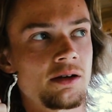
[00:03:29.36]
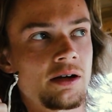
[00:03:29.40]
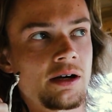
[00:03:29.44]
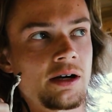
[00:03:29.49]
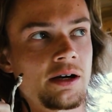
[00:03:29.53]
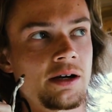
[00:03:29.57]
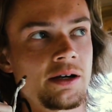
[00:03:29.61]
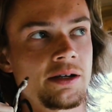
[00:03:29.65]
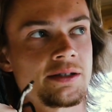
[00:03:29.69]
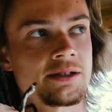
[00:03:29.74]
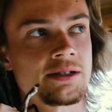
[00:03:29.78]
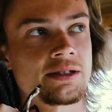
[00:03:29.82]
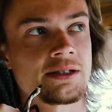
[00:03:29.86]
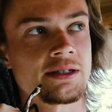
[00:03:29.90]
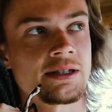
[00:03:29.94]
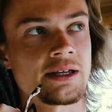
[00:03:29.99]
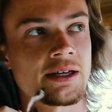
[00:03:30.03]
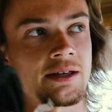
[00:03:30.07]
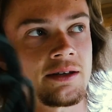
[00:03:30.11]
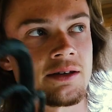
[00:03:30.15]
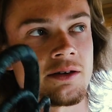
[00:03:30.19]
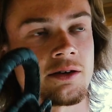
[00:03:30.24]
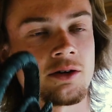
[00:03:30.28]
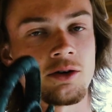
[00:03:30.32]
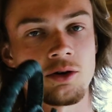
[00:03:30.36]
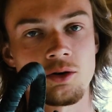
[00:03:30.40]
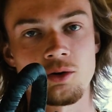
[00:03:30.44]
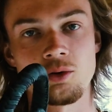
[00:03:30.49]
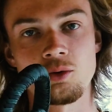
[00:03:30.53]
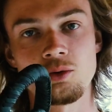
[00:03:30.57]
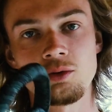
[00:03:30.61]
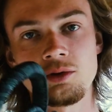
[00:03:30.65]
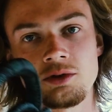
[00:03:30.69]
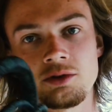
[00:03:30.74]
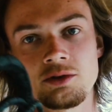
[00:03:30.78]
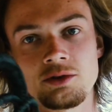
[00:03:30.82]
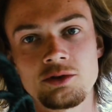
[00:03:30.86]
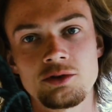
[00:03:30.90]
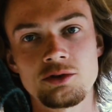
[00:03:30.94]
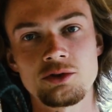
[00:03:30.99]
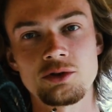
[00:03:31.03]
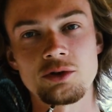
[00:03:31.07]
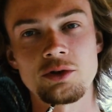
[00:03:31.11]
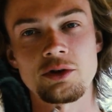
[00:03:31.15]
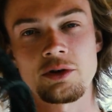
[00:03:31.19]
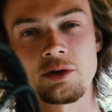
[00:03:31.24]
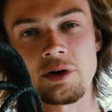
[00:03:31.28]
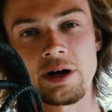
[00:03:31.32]
I set a goal
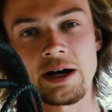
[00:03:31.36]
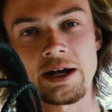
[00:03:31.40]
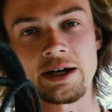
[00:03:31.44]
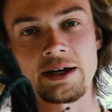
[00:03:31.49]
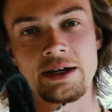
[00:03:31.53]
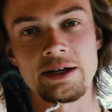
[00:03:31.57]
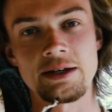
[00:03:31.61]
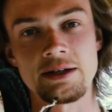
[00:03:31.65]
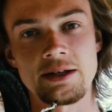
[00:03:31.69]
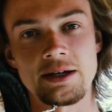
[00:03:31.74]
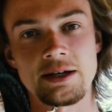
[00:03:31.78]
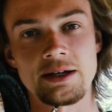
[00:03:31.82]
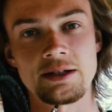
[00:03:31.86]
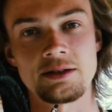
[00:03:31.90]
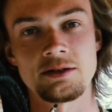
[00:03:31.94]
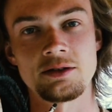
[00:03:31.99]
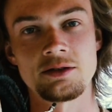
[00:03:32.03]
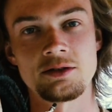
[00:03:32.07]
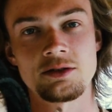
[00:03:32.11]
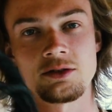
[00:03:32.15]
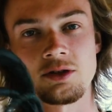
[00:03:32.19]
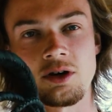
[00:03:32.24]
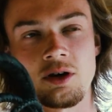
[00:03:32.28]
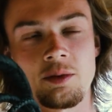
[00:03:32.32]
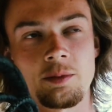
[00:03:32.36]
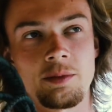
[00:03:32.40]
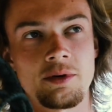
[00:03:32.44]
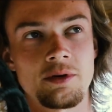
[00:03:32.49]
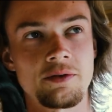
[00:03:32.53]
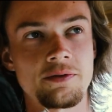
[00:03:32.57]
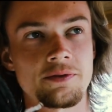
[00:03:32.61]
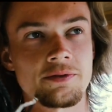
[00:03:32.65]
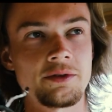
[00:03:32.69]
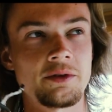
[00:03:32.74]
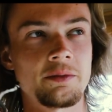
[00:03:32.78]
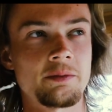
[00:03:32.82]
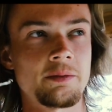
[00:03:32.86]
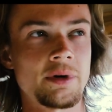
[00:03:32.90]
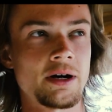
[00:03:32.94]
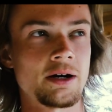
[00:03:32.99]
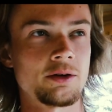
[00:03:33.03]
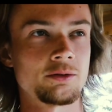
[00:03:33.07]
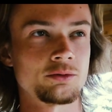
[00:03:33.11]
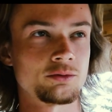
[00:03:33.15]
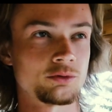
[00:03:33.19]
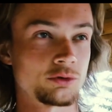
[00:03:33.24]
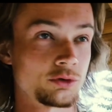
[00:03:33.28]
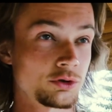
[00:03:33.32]
to crack it at the top of the
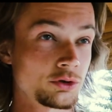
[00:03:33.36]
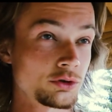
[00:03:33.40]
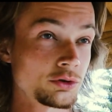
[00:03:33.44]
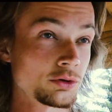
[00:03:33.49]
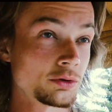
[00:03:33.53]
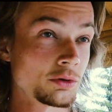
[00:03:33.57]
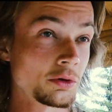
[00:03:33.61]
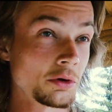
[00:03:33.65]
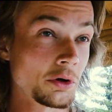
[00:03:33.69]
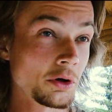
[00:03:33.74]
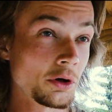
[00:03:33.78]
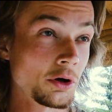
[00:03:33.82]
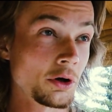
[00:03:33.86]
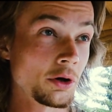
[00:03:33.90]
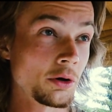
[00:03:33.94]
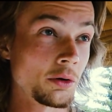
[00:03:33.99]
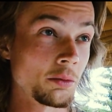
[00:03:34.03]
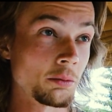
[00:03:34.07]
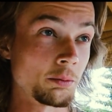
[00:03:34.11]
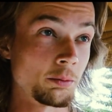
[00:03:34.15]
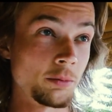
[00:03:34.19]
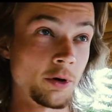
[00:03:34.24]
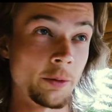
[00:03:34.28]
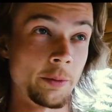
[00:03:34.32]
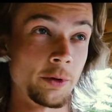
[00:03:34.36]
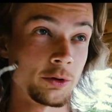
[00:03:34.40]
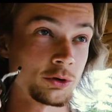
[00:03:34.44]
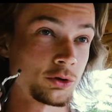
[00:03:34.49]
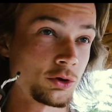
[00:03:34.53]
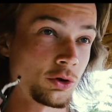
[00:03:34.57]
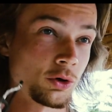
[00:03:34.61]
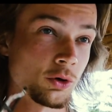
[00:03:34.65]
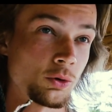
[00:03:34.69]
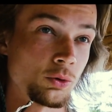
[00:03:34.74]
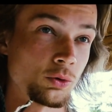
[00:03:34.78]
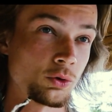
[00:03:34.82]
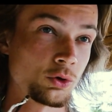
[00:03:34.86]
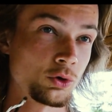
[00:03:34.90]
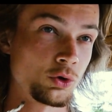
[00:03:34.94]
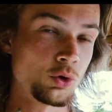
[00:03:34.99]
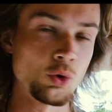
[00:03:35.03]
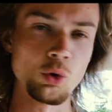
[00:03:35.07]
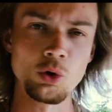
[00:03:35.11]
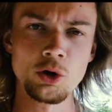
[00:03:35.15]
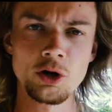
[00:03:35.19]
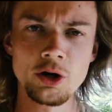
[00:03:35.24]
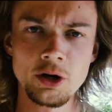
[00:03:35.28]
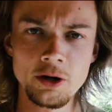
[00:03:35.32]
Mount Boboto
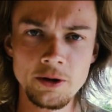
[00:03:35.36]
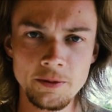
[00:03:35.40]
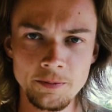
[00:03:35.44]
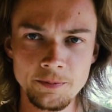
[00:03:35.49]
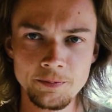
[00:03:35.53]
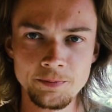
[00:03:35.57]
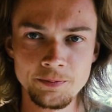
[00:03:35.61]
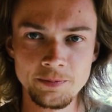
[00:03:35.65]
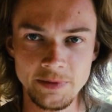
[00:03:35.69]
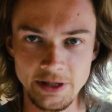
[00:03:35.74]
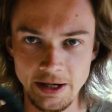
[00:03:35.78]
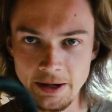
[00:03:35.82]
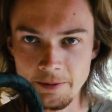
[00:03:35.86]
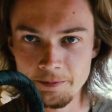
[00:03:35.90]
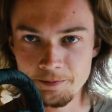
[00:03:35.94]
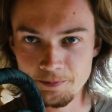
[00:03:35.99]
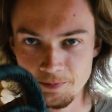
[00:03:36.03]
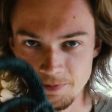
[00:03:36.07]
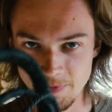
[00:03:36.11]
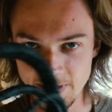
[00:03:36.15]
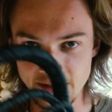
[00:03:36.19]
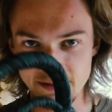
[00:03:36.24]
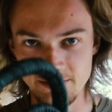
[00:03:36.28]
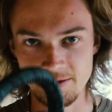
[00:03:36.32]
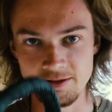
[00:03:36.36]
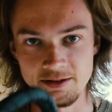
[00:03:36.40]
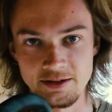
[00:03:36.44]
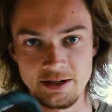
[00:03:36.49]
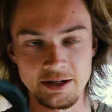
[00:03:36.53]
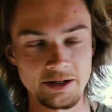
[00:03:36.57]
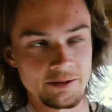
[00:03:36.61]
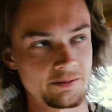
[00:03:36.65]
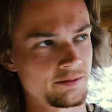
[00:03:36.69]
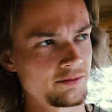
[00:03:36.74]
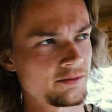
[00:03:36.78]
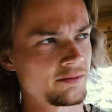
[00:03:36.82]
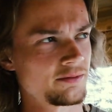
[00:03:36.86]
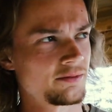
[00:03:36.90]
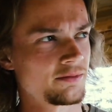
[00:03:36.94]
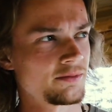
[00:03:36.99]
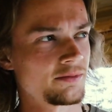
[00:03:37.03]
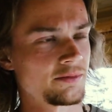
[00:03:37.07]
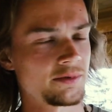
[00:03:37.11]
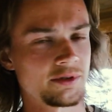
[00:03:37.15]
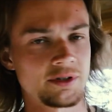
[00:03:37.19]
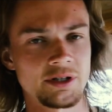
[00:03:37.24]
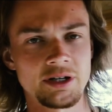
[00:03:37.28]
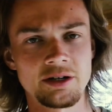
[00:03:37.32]
Cook. Yeah, that's the name,
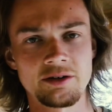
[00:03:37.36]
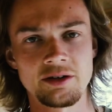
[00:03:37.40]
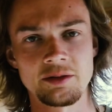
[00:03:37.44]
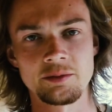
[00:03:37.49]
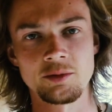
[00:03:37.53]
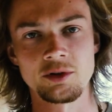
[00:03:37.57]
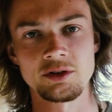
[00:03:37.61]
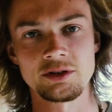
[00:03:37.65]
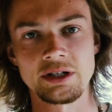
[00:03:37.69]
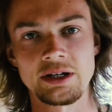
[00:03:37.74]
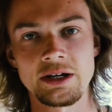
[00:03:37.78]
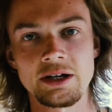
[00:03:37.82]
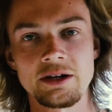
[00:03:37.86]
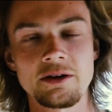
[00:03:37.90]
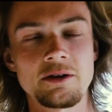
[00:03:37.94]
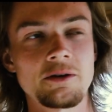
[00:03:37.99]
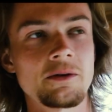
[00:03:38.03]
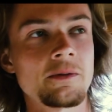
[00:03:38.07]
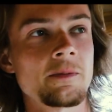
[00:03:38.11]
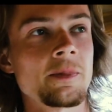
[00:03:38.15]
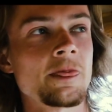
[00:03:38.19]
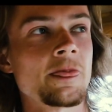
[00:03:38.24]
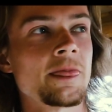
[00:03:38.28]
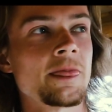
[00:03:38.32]
here in Montenegro.